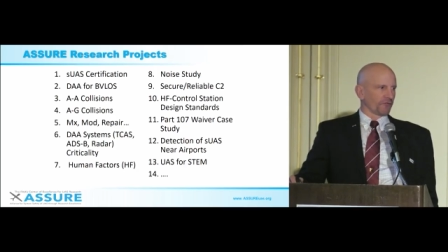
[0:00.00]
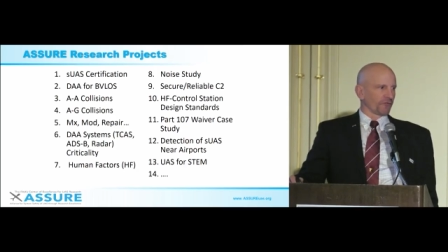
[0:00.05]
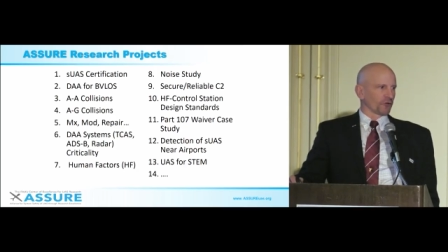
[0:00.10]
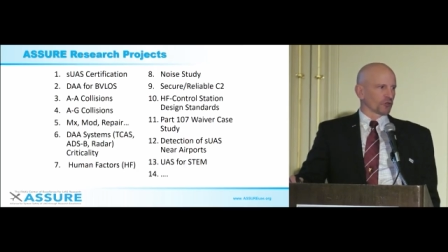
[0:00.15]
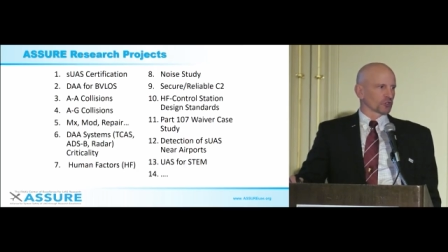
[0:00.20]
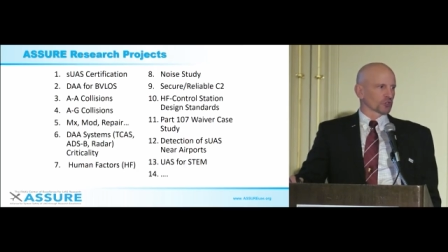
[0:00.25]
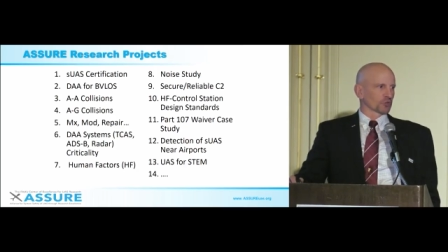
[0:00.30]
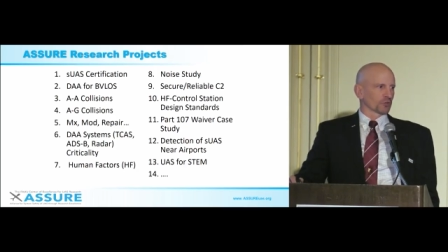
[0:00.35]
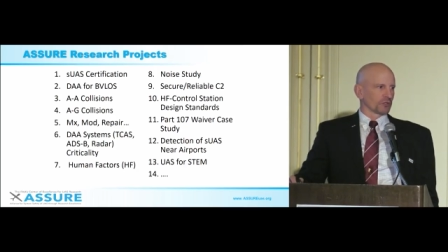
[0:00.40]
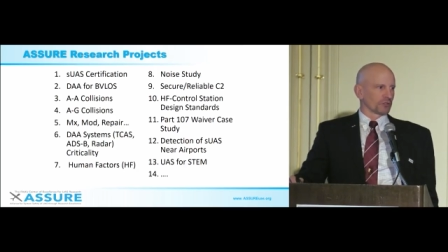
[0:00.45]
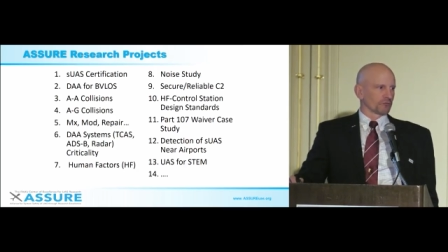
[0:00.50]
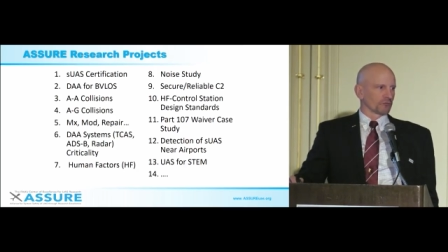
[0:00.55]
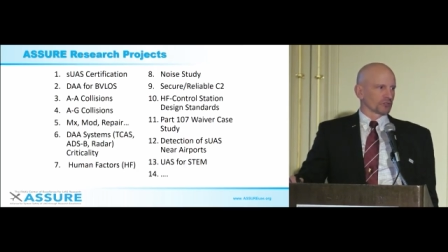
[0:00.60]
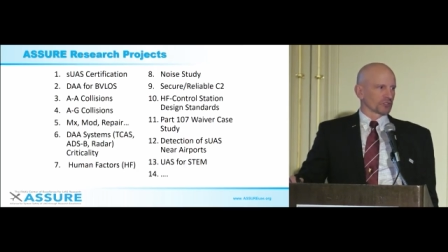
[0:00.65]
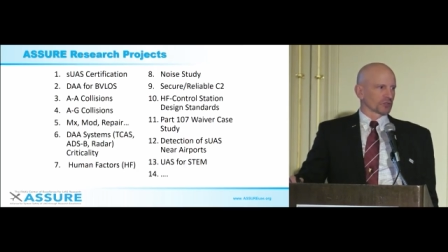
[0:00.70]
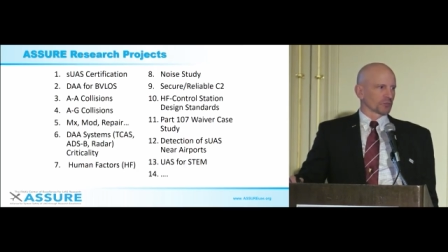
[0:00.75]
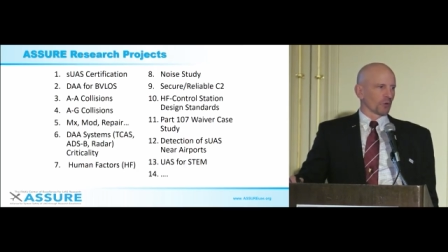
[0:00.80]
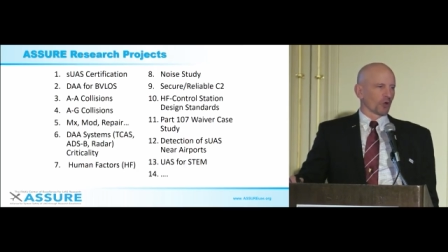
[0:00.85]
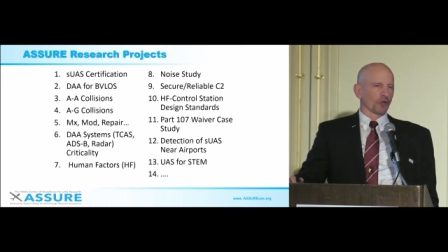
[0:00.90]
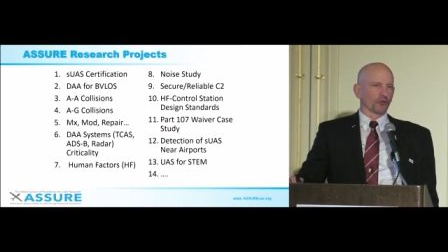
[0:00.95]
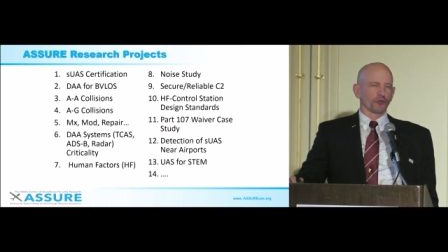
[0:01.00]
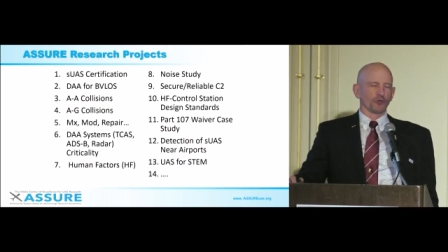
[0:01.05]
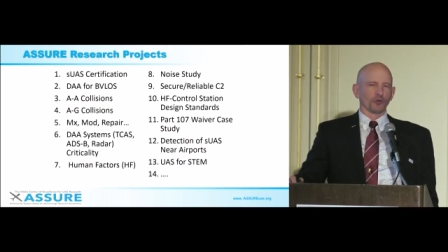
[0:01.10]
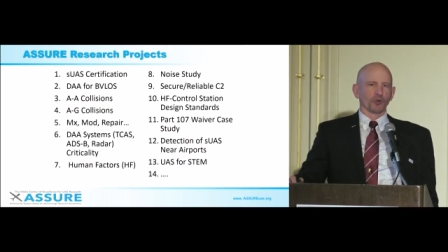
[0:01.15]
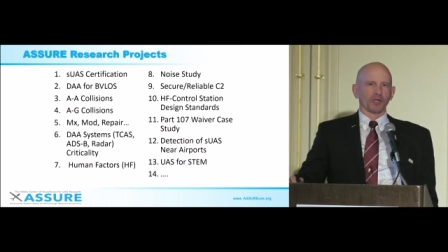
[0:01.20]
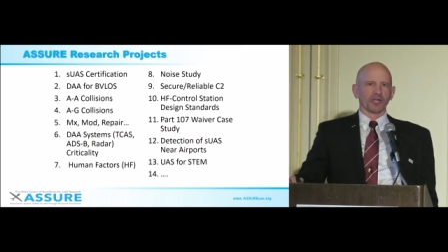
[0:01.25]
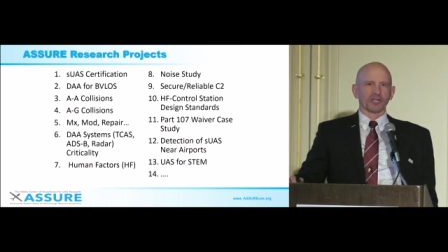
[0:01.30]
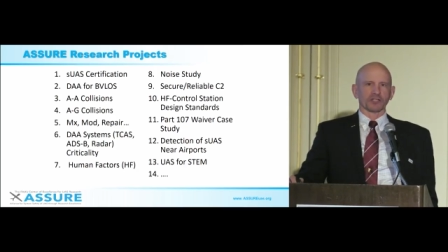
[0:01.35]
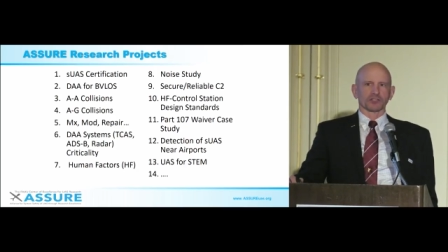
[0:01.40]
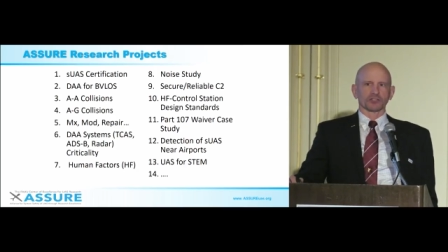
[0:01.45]
the first one was small
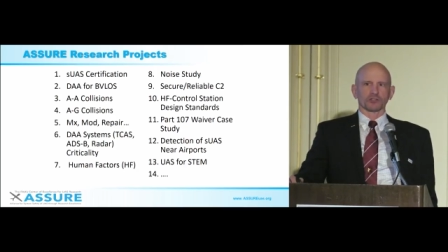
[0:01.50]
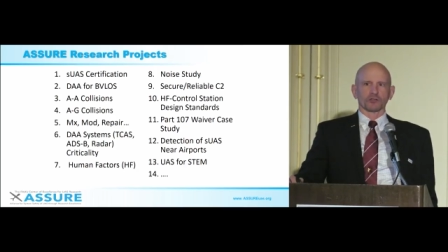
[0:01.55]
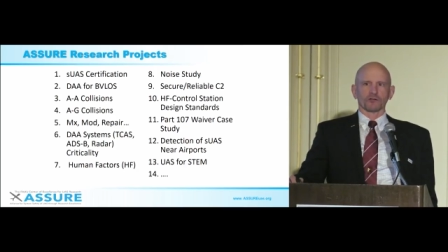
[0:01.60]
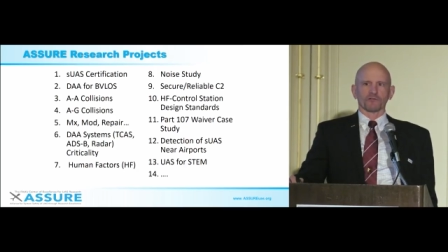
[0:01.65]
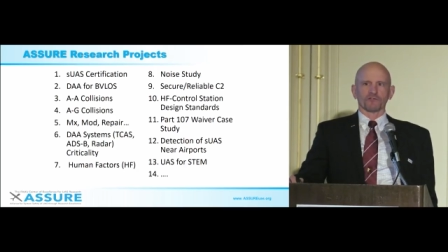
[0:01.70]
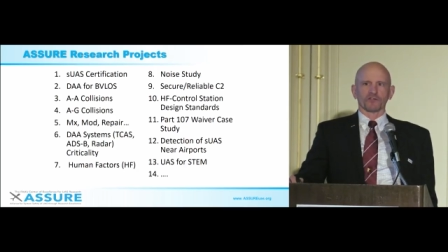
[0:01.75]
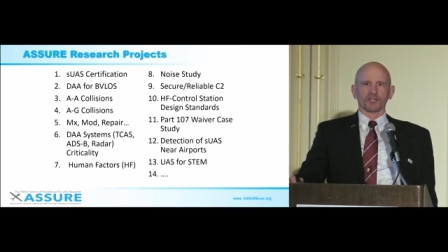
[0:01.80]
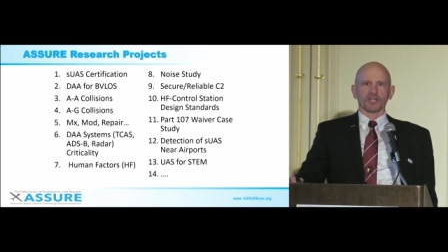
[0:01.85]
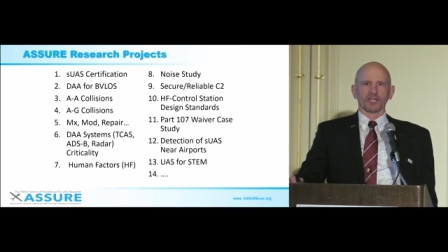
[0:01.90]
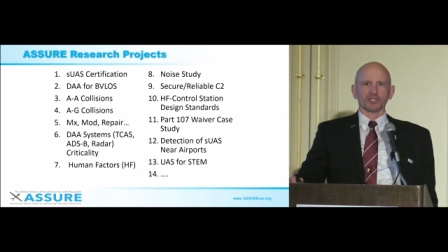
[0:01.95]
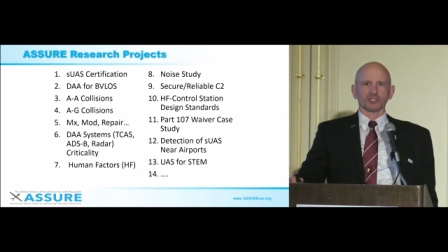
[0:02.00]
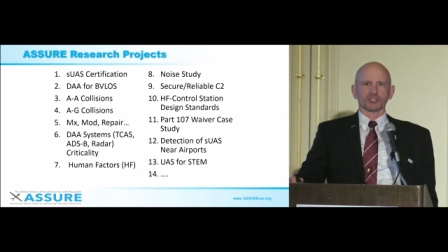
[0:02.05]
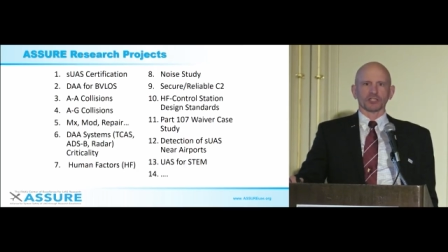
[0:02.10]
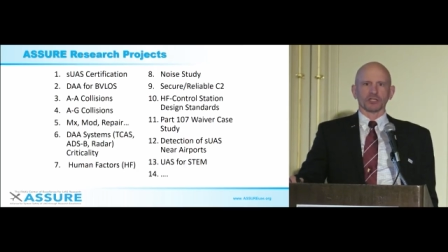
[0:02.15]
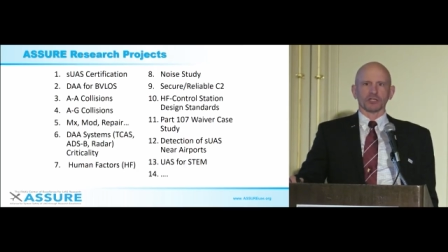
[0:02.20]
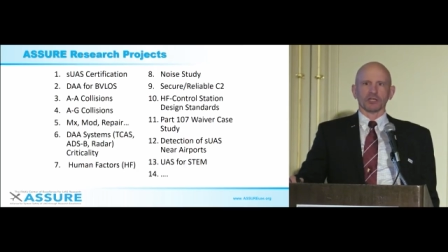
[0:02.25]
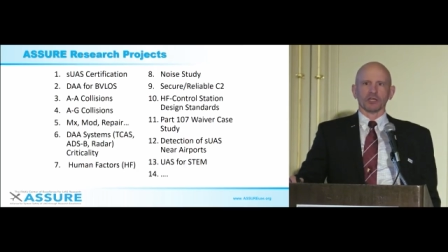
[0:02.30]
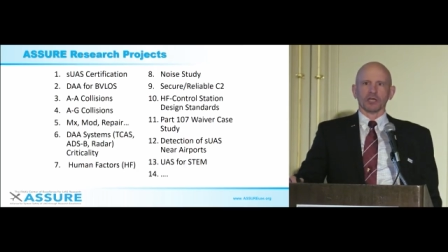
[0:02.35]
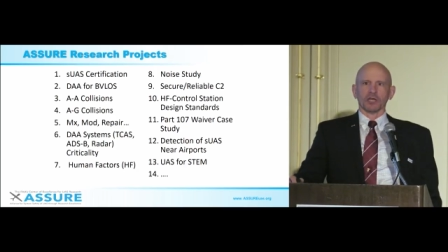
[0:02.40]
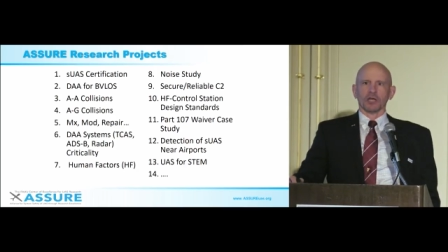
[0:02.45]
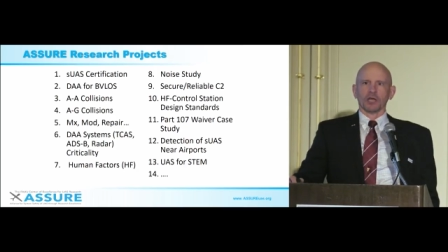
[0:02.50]
U A S certification.